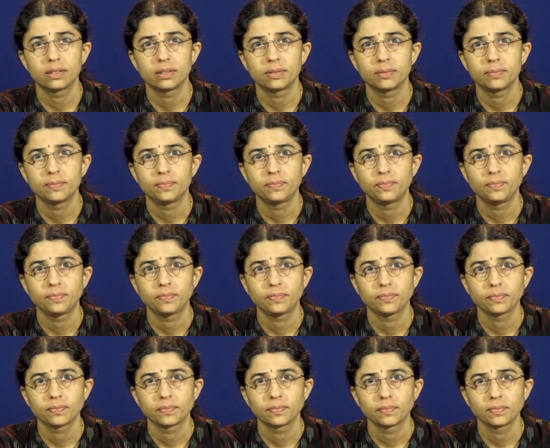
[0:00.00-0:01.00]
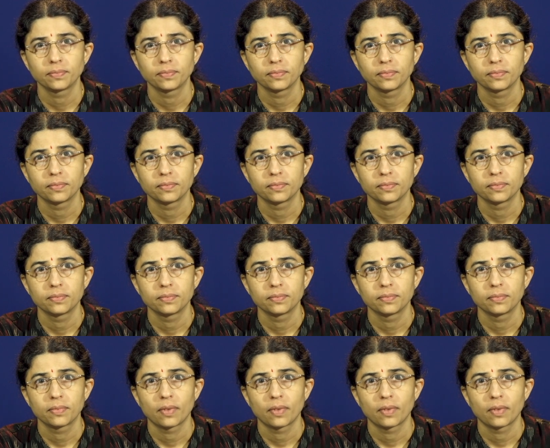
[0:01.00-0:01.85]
No one is speaking in this clip.